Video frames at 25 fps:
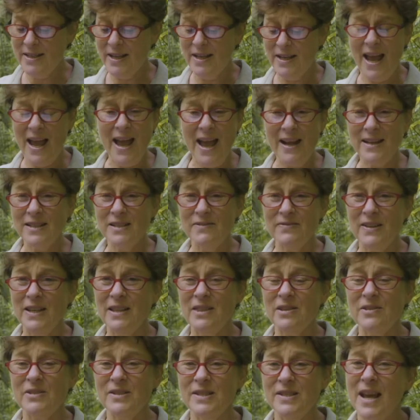and activate
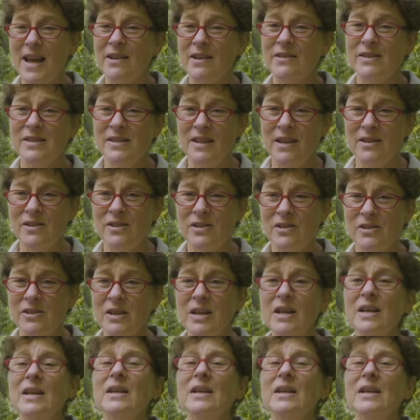their town center,